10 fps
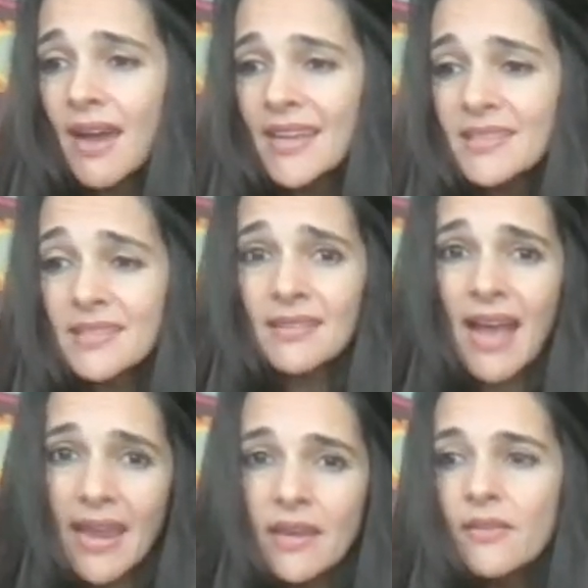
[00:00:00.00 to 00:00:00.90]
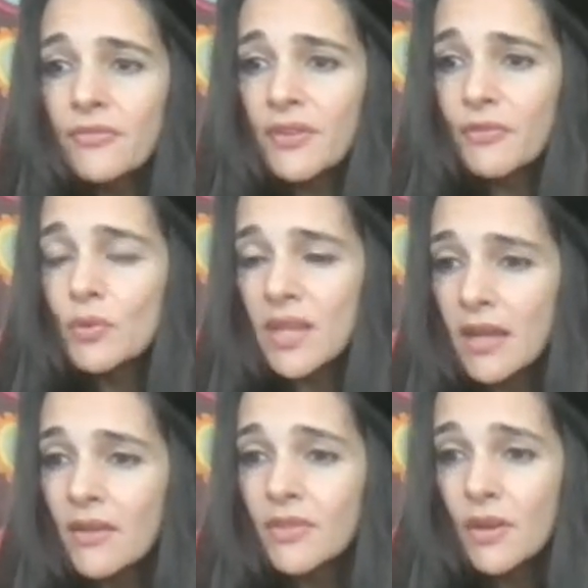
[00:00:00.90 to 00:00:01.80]
it's kind of, if you
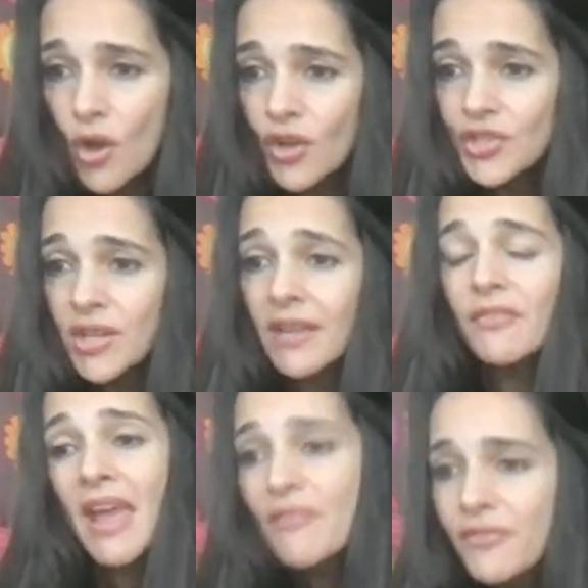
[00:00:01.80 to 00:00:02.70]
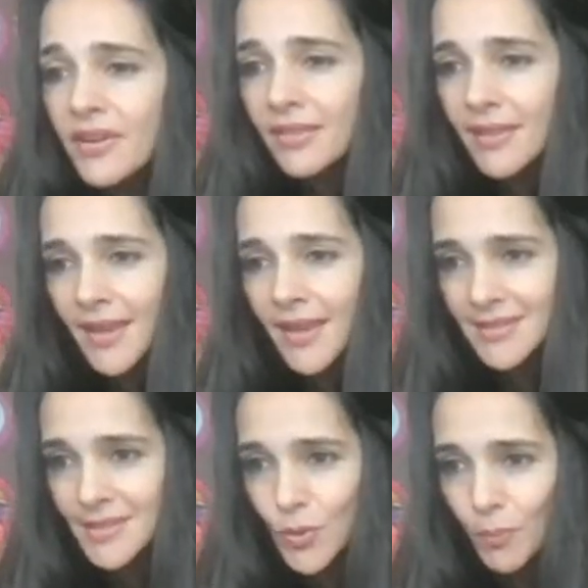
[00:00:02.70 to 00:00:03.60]
think of the logic, if everything else
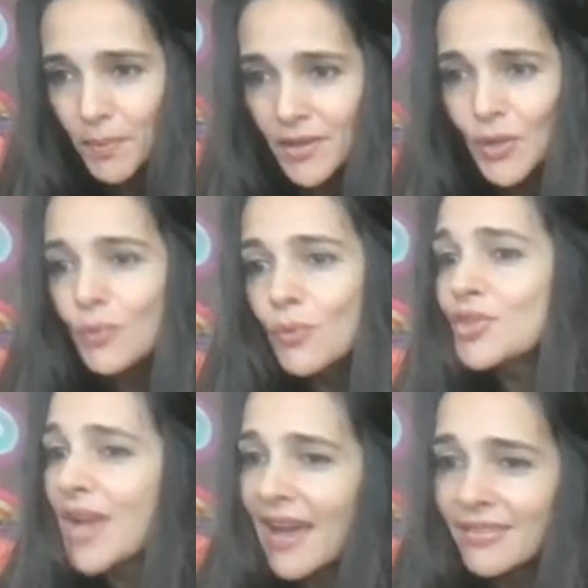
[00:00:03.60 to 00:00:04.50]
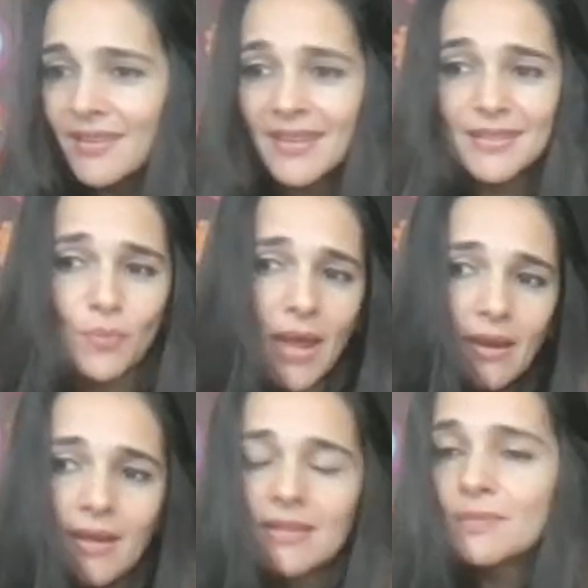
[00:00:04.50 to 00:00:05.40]
is open, huge gatherings,
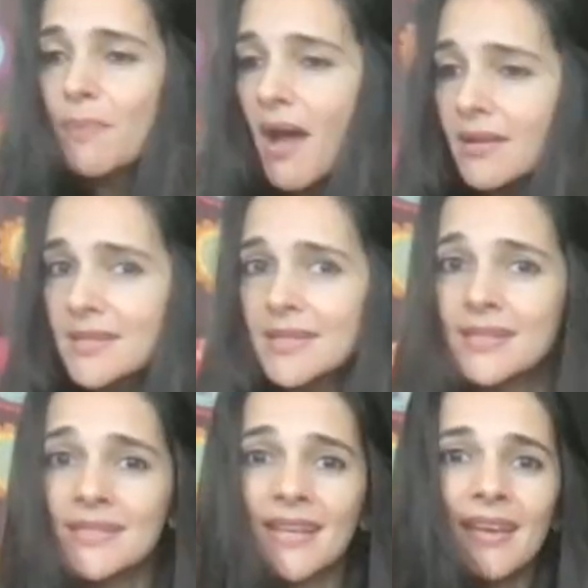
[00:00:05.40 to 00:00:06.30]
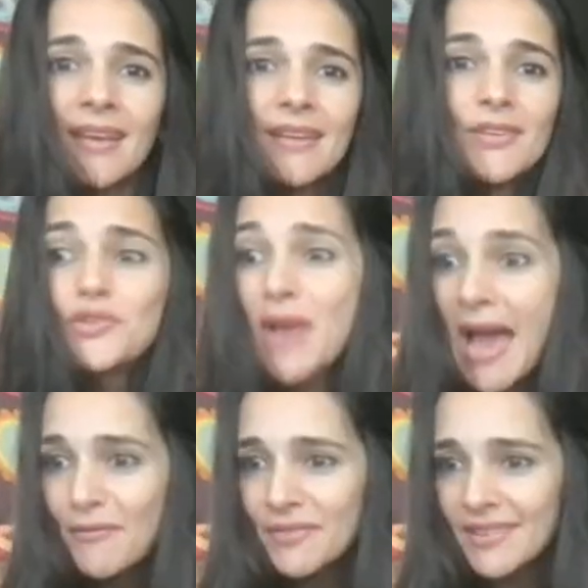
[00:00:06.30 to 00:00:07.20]
weddings, parties,
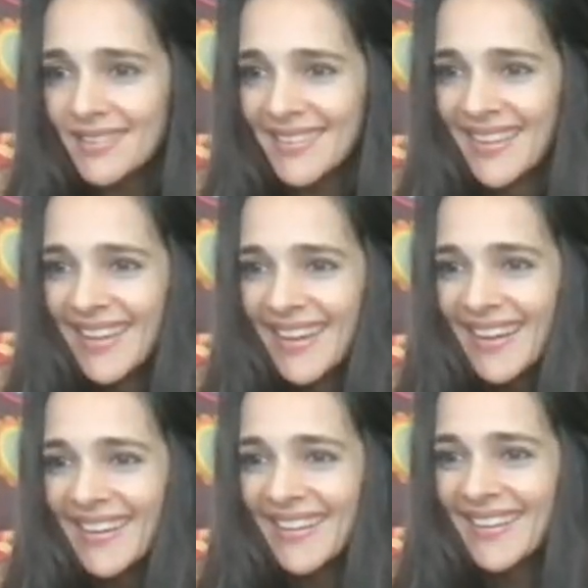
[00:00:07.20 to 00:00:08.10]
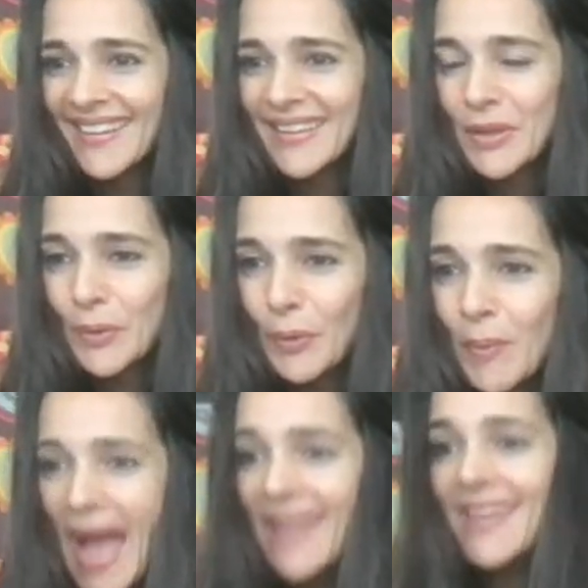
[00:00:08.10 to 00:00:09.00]
travel,
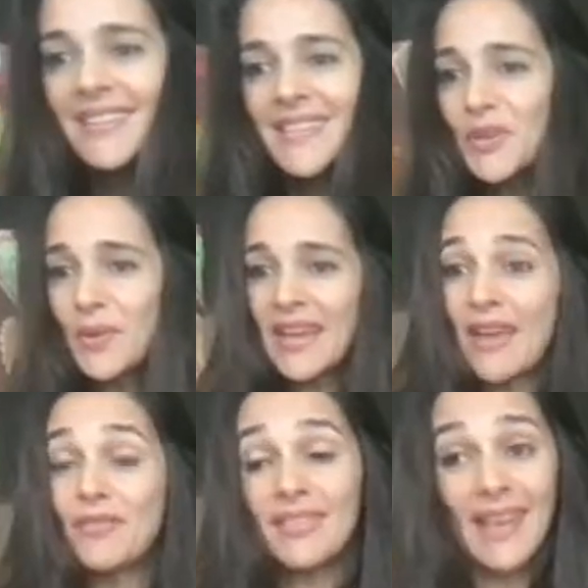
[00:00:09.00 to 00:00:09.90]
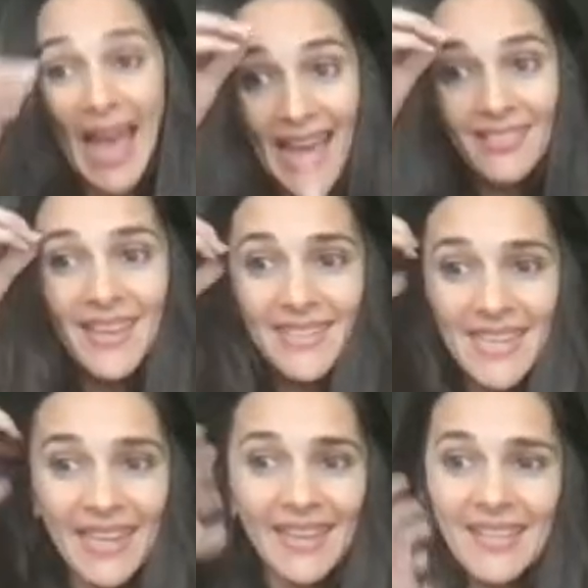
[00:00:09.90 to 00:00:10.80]
adults are doing everything and they're
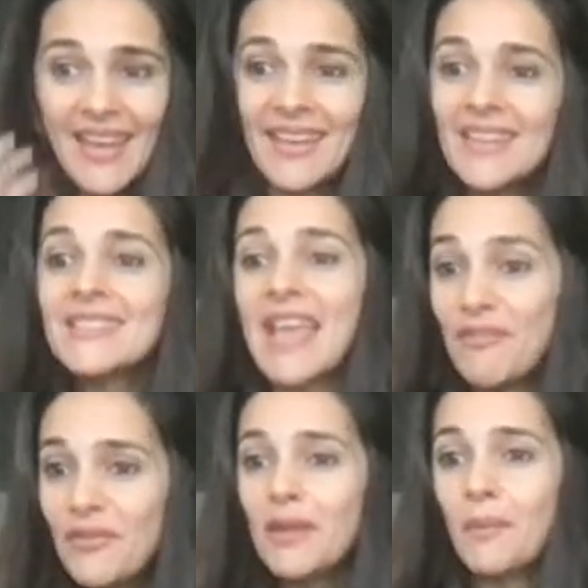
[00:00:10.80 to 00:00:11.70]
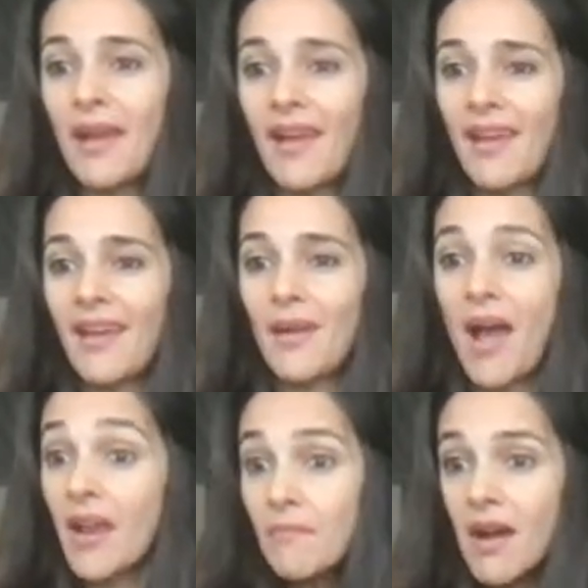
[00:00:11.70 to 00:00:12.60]
taking their kids everywhere,
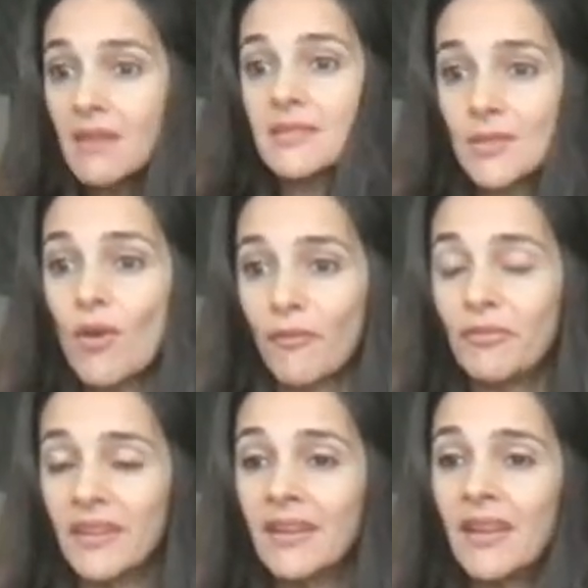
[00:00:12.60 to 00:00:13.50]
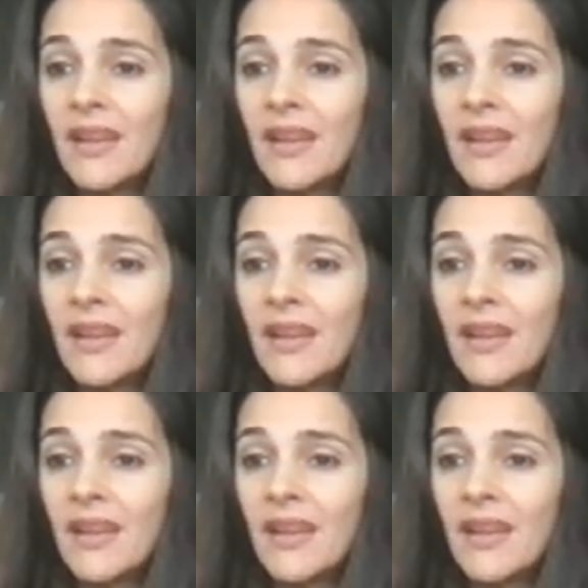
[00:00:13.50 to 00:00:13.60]
unmasked often,